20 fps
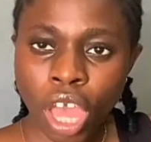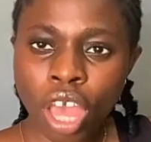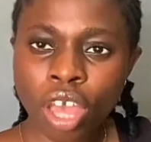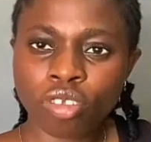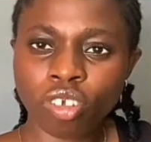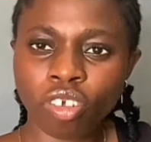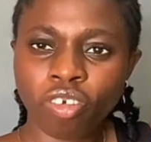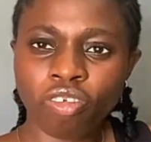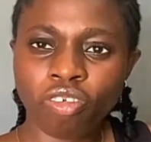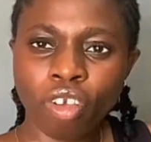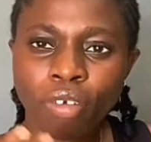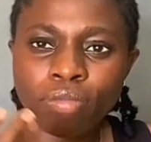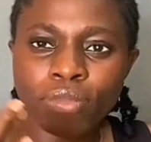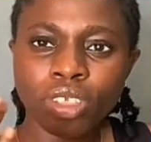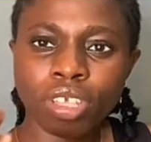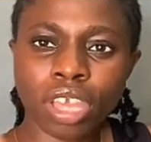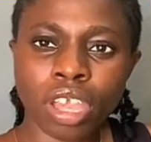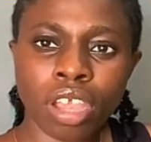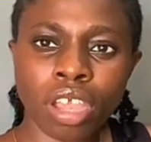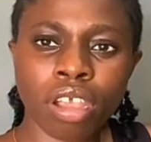So from
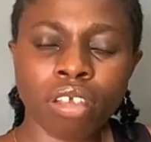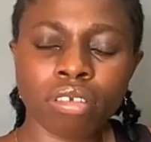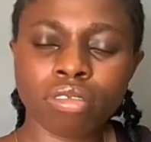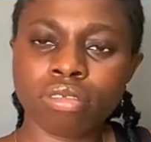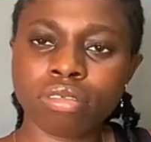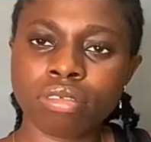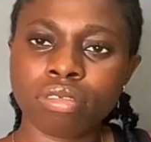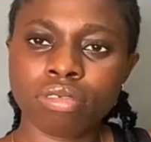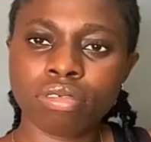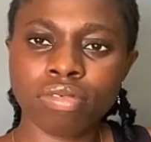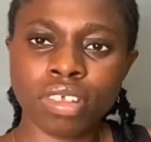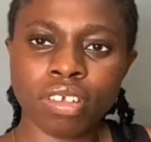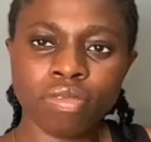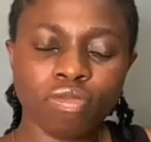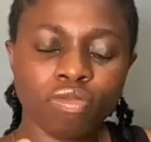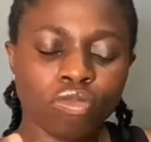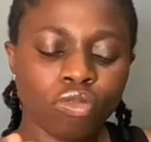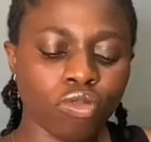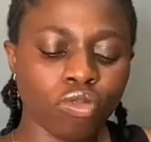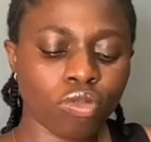skirts,
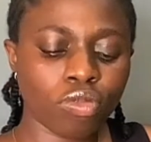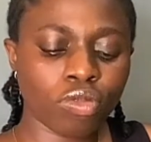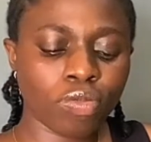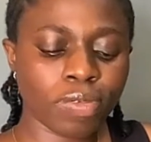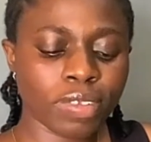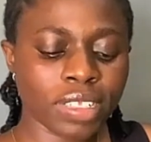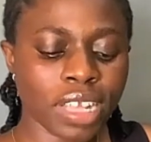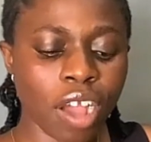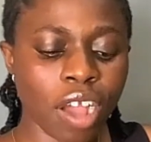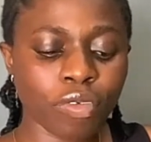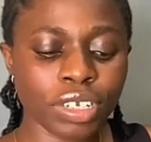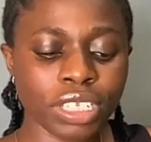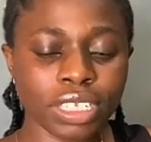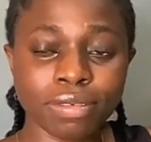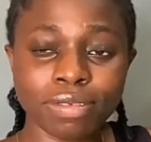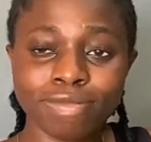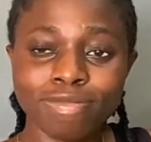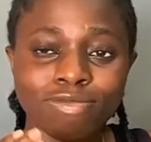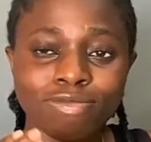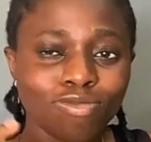start with
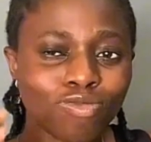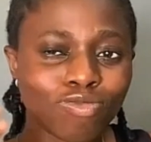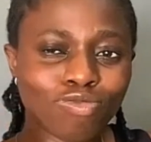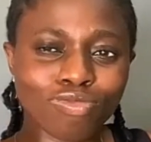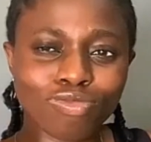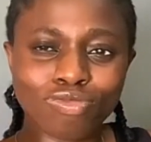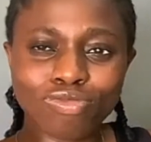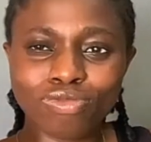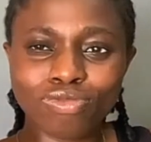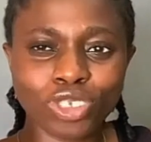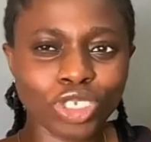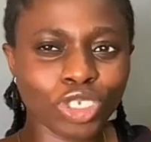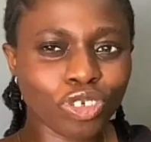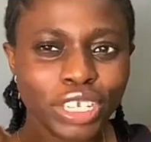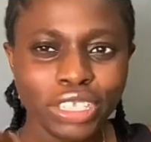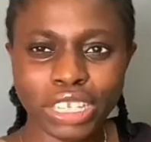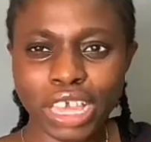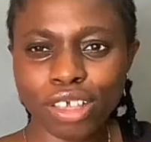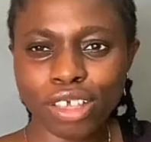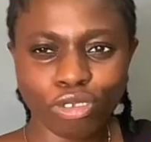the
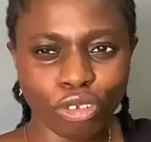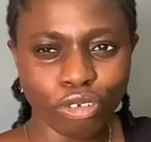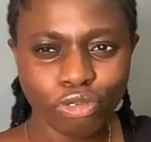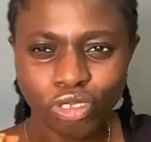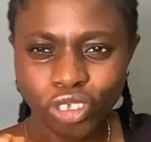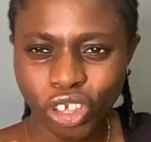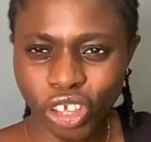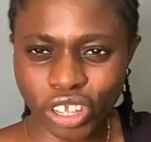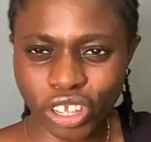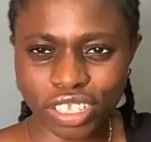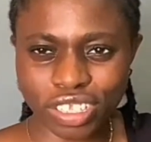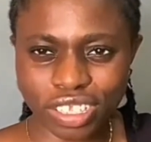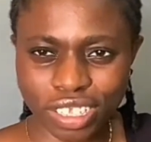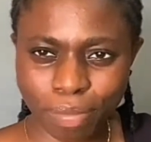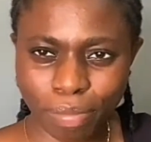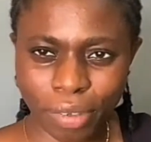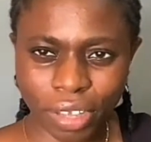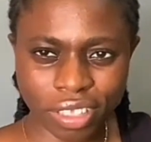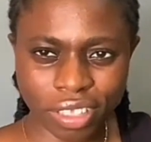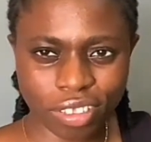straightest of skirts, the
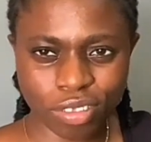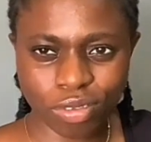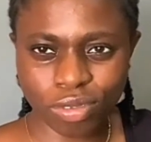pencil